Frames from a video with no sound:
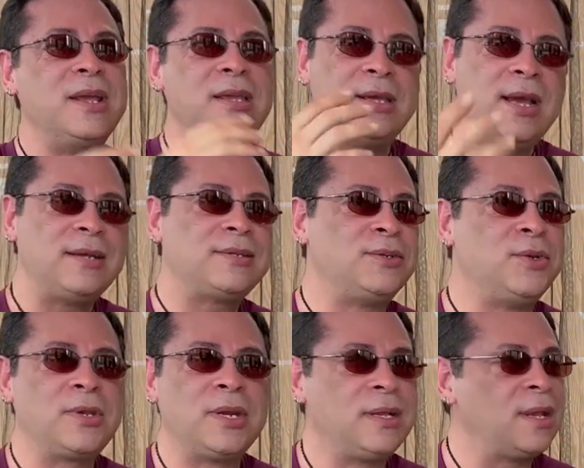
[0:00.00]
Yes, you
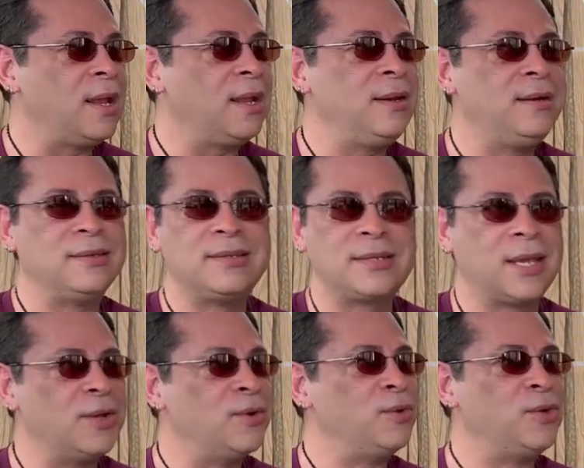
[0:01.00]
can gain
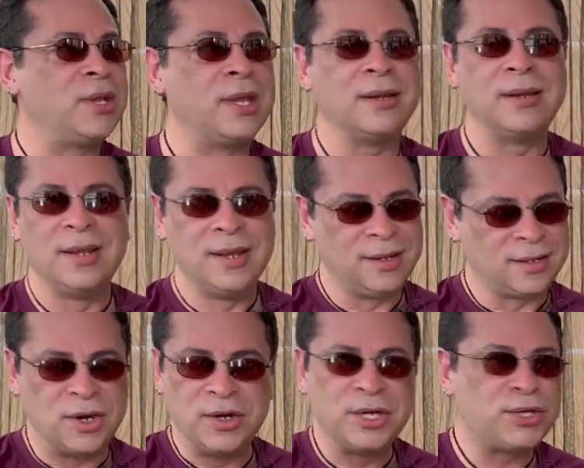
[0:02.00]
skill, you can
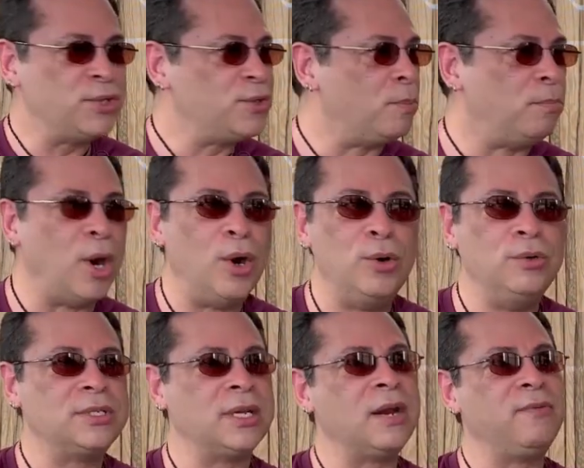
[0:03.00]
condition your
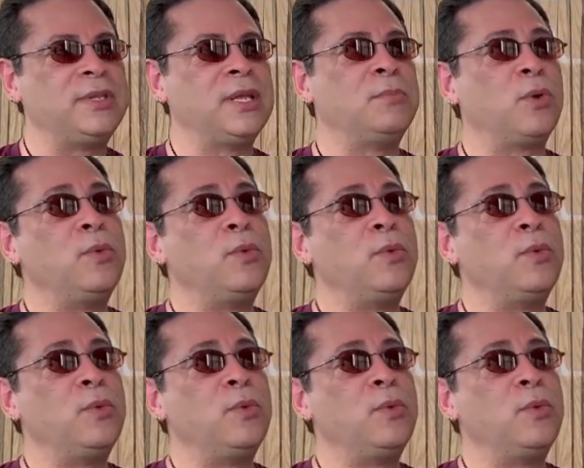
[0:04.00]
bones and everything, but